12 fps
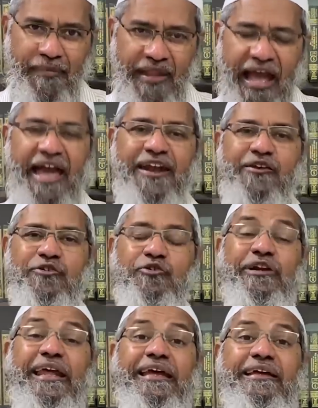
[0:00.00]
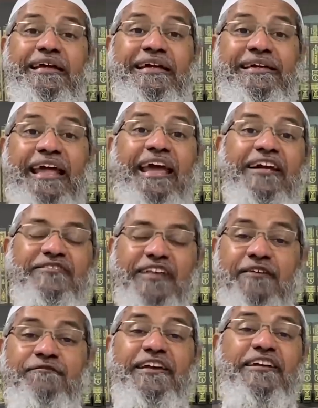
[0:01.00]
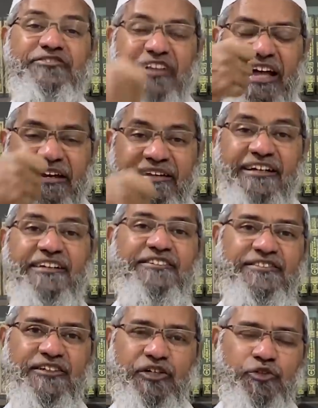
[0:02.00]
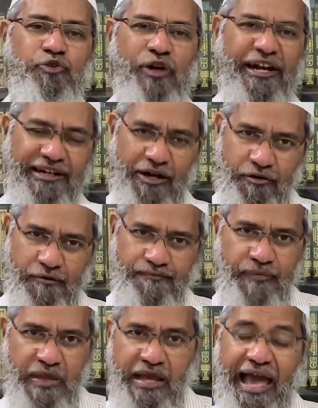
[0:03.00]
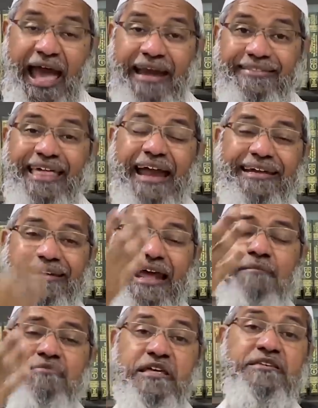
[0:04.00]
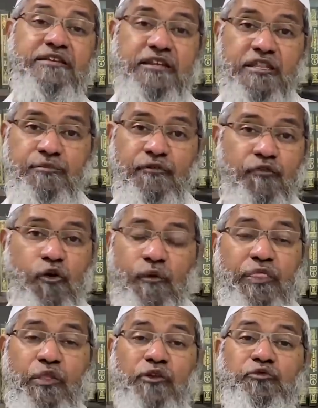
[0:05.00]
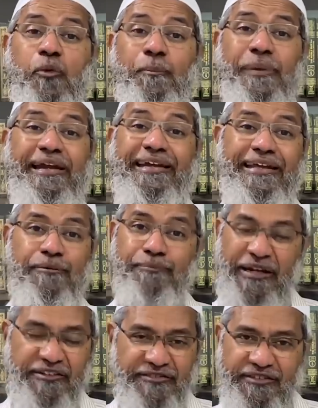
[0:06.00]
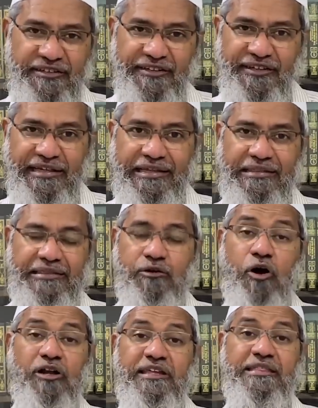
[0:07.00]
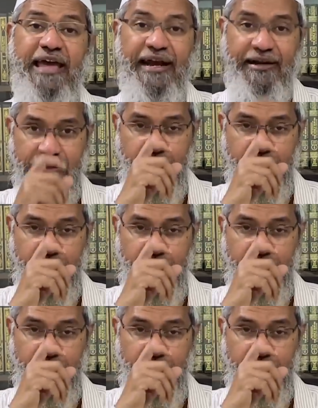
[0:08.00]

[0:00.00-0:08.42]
and it used to take days and weeks and years to write down. At that time, centuries before, when there was no printing press, all these acts